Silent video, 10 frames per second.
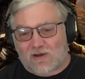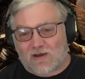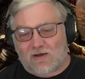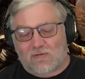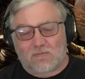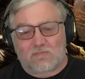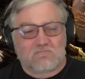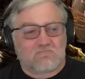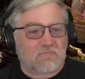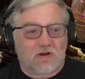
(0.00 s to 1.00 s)
Um,
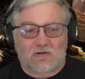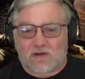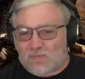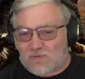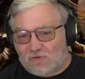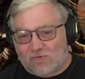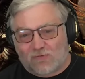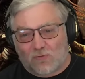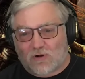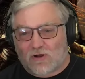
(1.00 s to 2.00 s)
you know, Episode
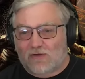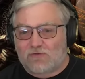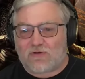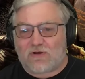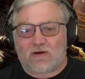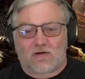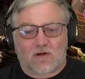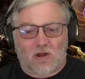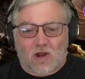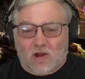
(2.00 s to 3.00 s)
Four. I've seen
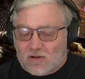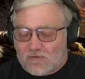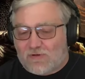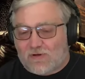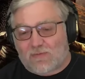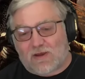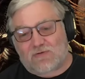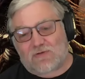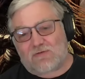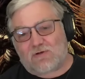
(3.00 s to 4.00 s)
all of them
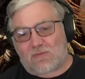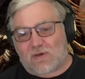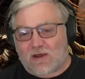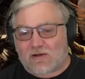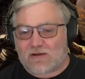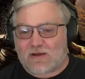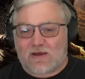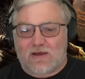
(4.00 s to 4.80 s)
as they've come out.